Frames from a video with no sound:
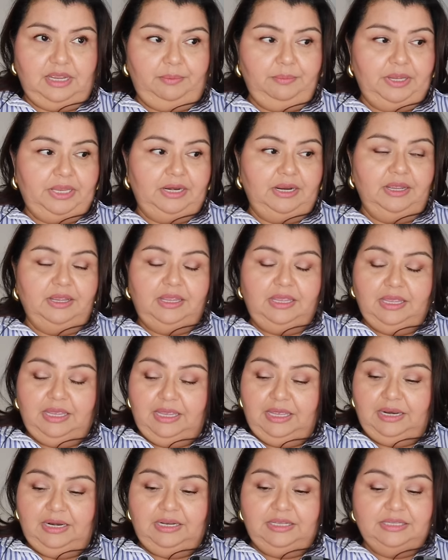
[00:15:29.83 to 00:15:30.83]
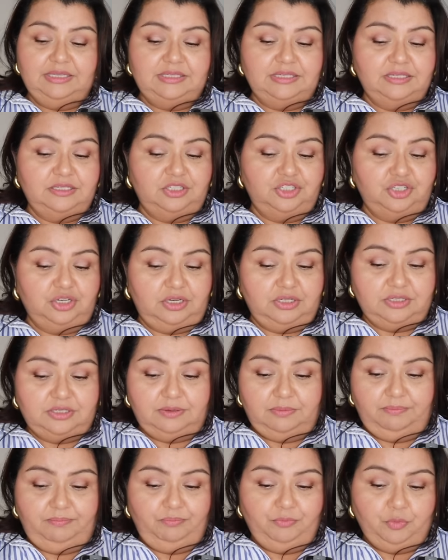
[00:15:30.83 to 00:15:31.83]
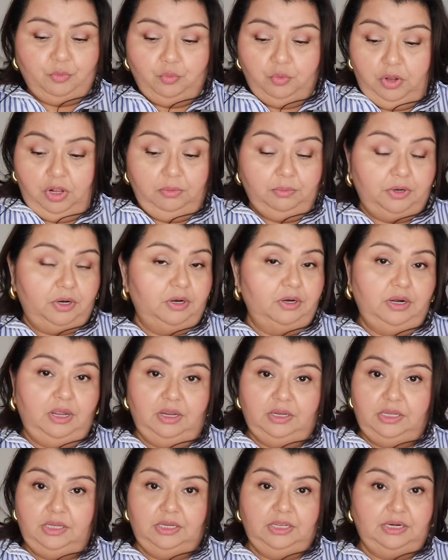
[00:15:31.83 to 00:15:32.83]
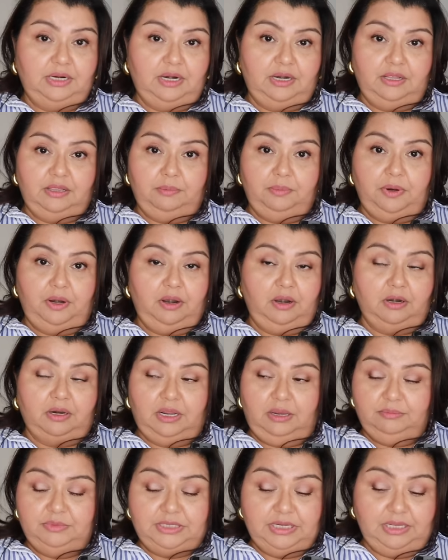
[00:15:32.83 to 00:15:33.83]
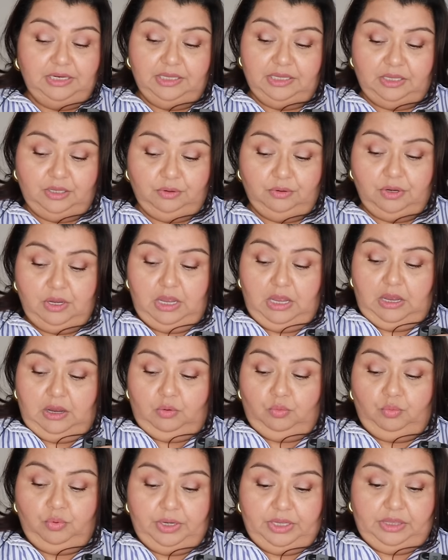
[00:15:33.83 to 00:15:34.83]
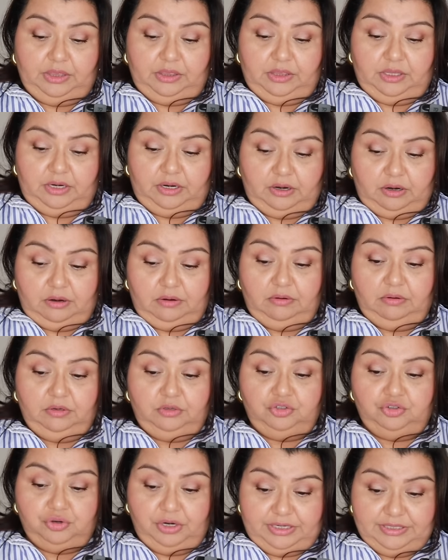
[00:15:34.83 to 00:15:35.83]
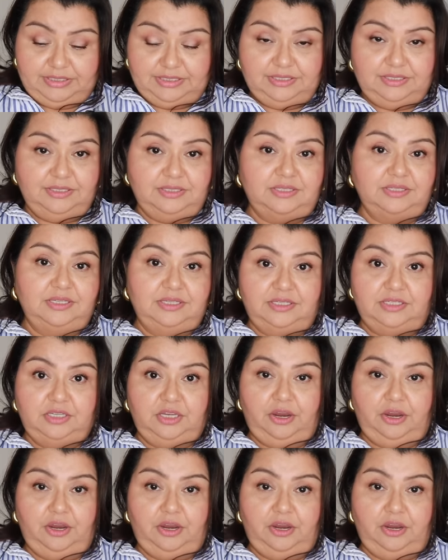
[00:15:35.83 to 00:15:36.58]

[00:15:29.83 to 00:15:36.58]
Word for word: I mean, again, this is just Walmart knocking it out of the park, I'm telling you, with their dresses this